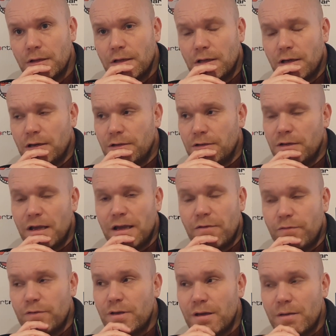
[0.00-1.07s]
And I
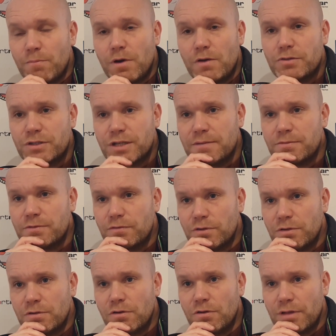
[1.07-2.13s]
think most teams have
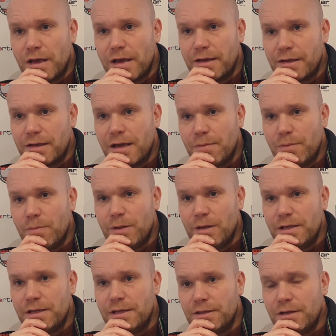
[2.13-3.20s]
got that
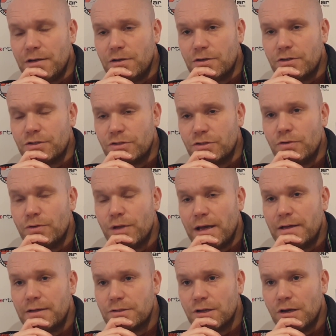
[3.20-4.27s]
capability in their locker to do
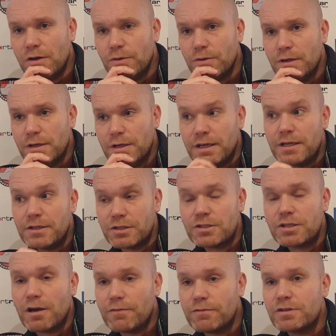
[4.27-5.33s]
that. So it is a
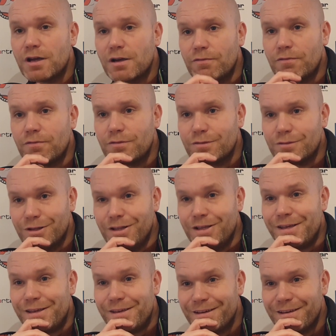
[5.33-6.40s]
tough
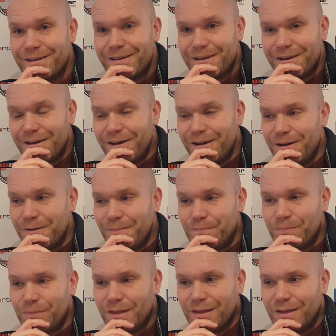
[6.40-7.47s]
league.
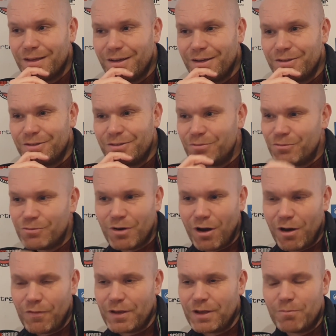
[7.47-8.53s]
And
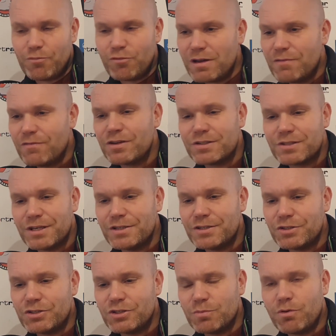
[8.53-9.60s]
I think previous
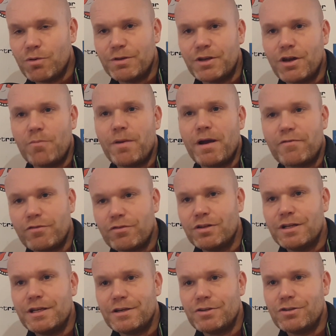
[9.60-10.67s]
seasons, you probably go back through the
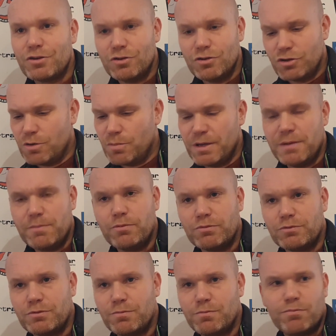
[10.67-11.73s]
league and you can look at
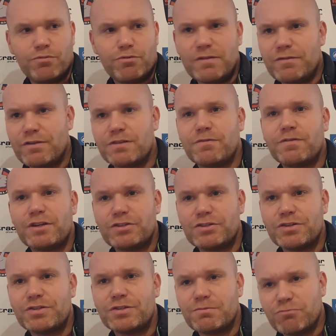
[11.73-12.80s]
people's previous
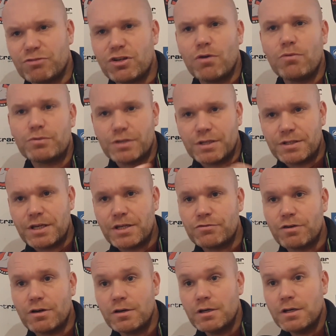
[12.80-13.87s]
fixtures and results,
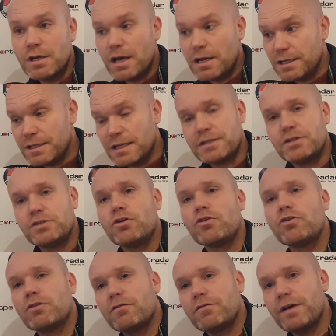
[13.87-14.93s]
etc., and it has a
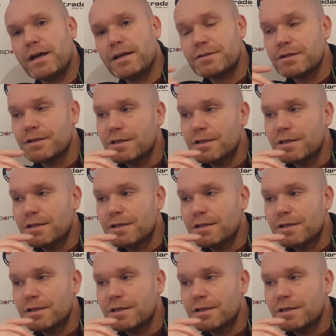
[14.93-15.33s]
knock-on effect.